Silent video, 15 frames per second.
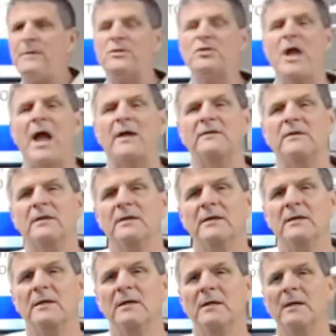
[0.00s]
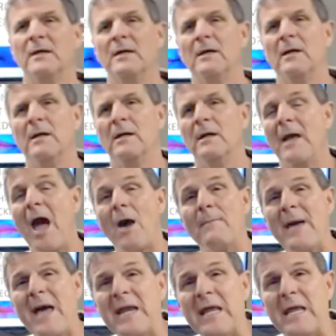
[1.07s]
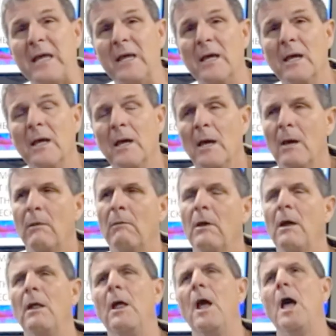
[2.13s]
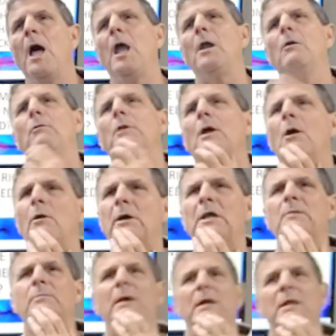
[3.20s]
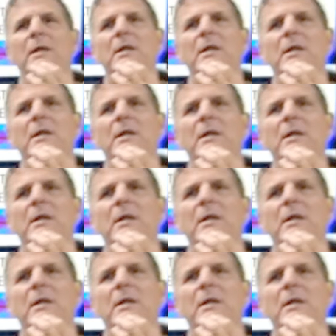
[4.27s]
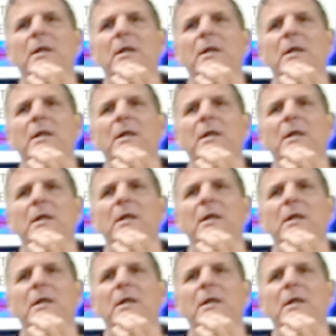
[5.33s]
be checked? How many? Well, I don't know anybody that has any symptoms. I